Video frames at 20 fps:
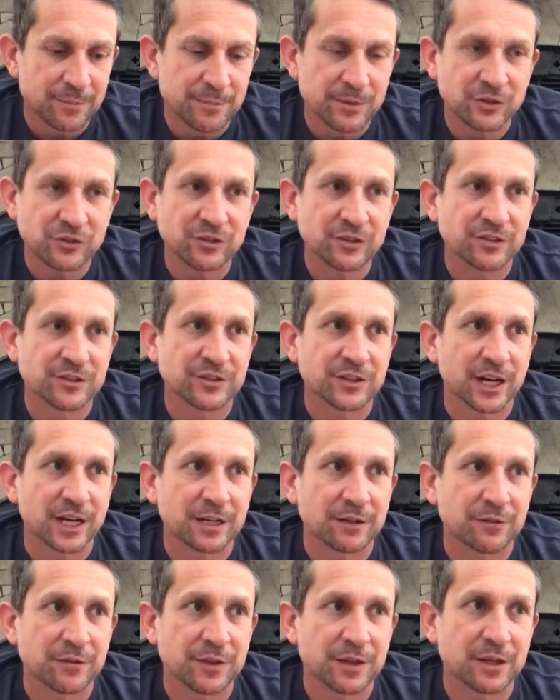mission
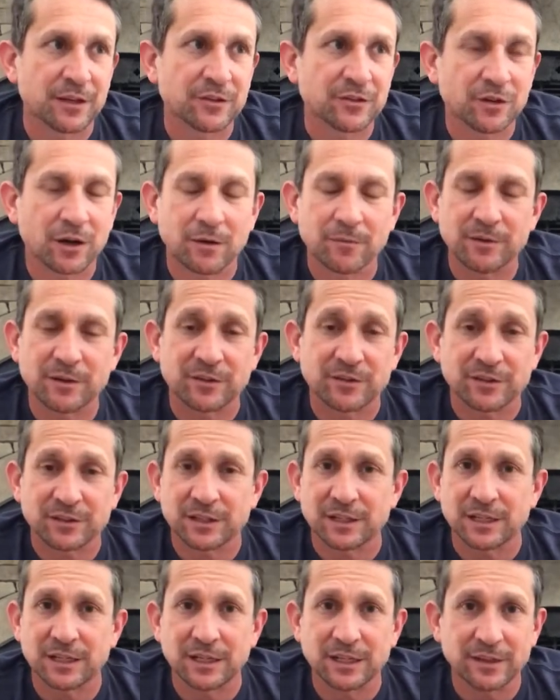side of things,
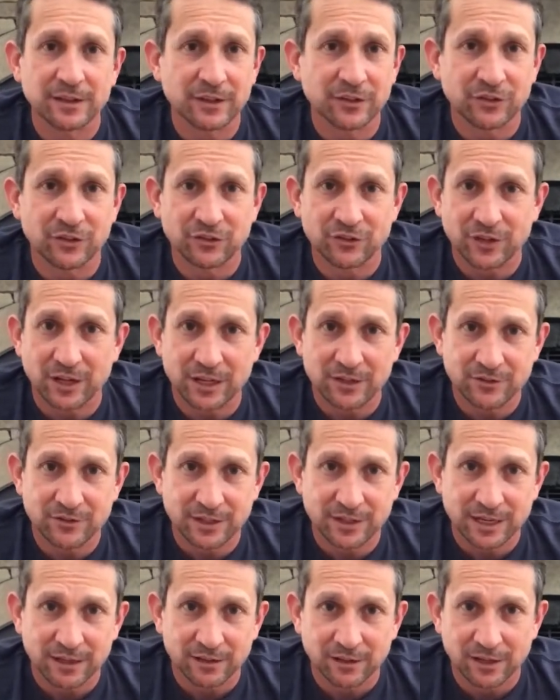obviously this is
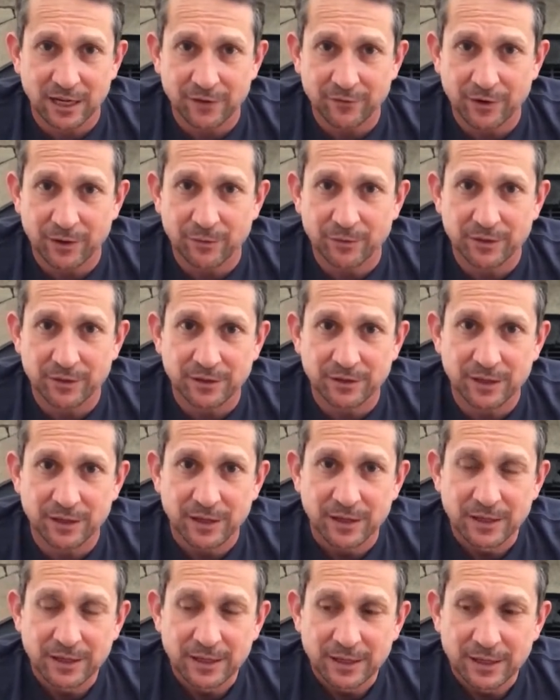changing our life. I would
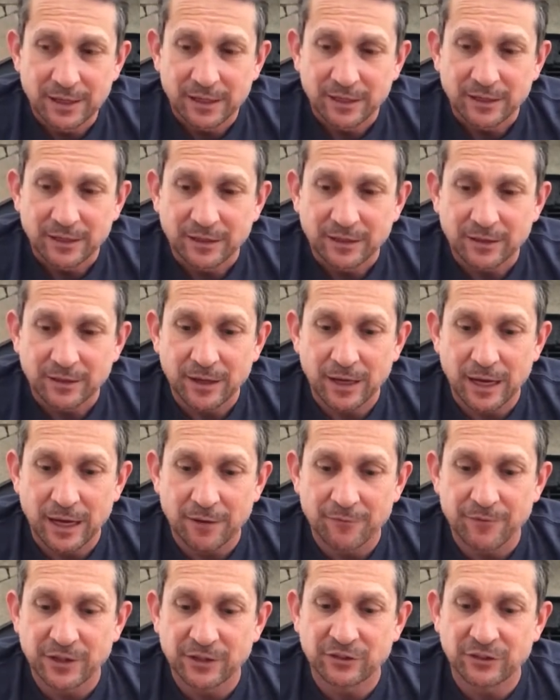
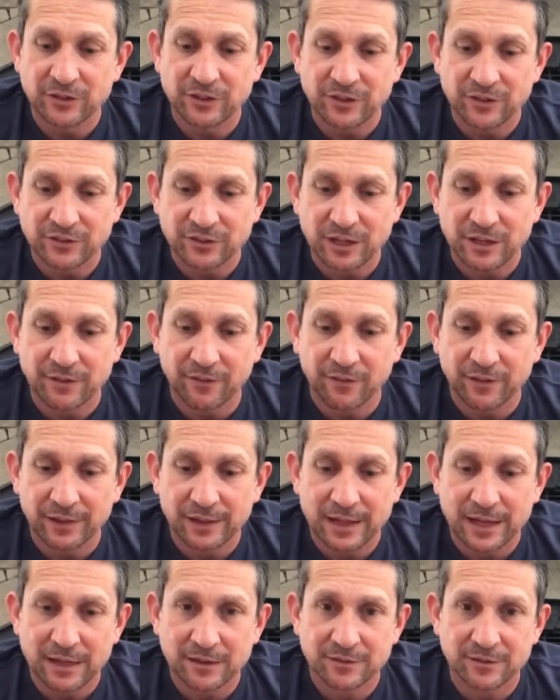venture to say that the
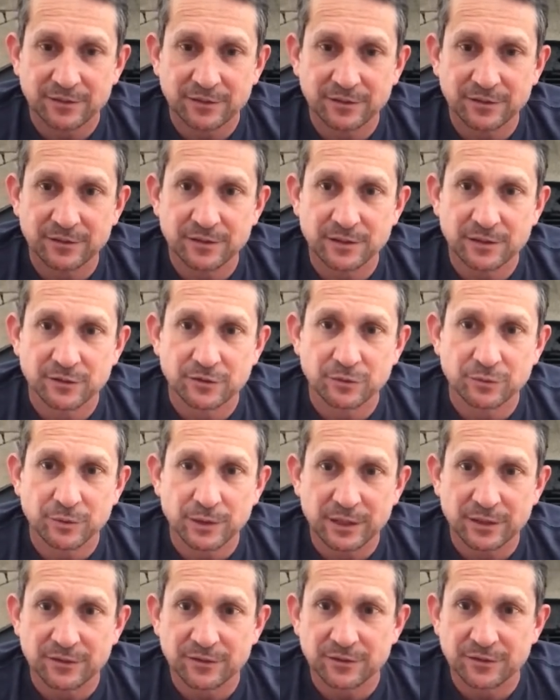last 6
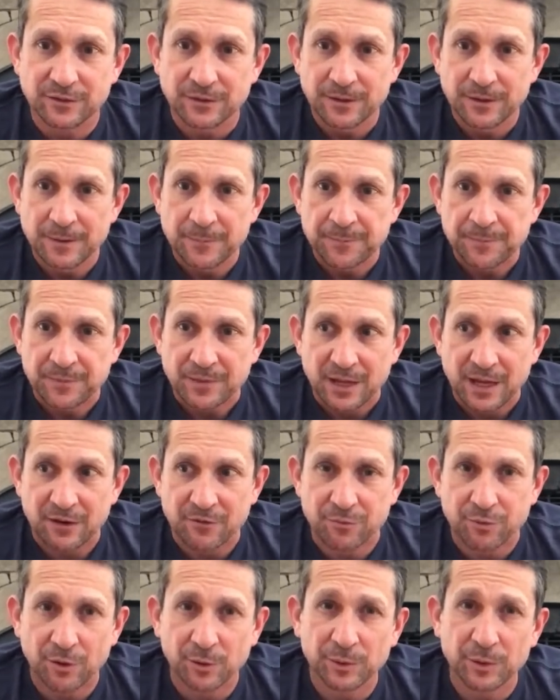weeks have
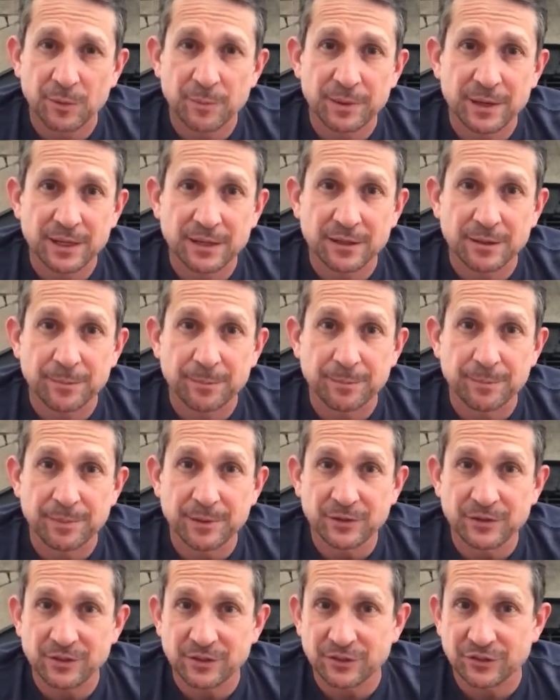probably been the
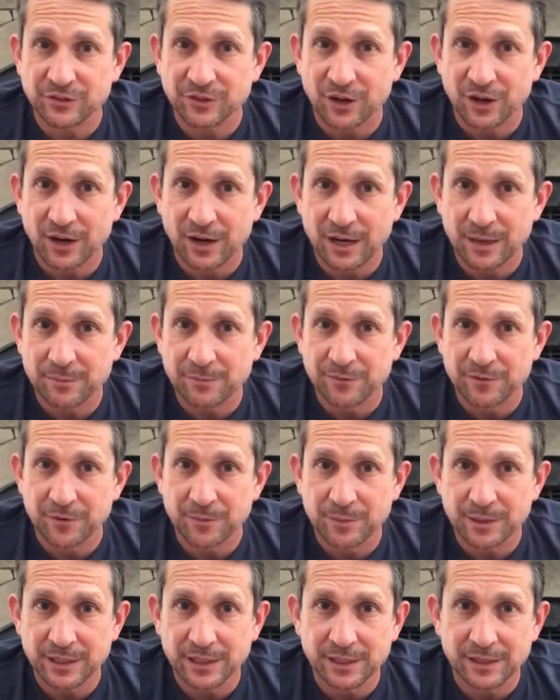busiest time for
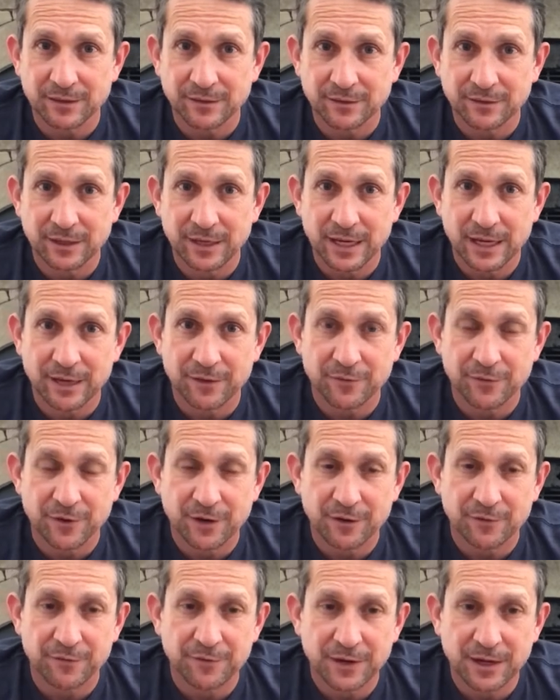me and for
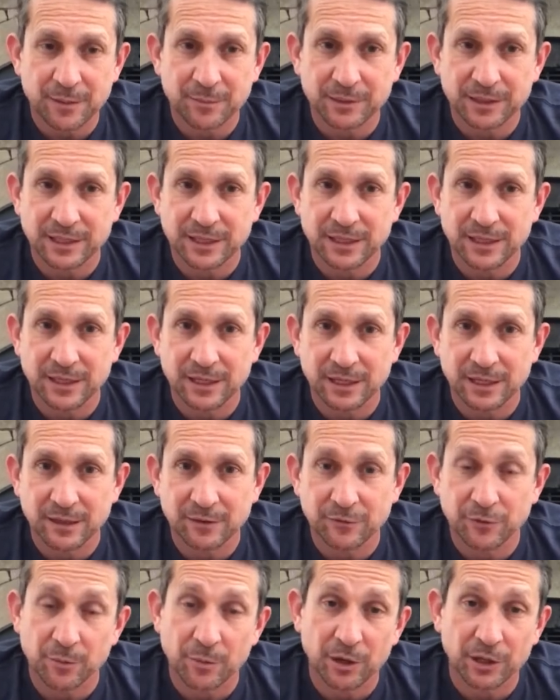our family here,
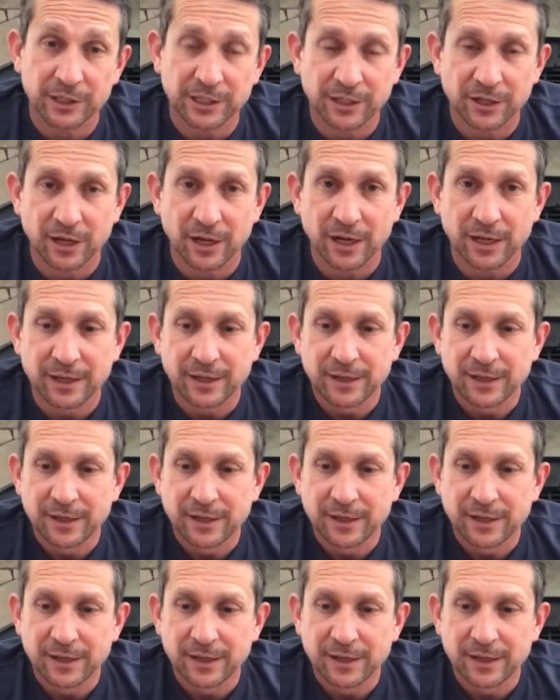for Molly and I.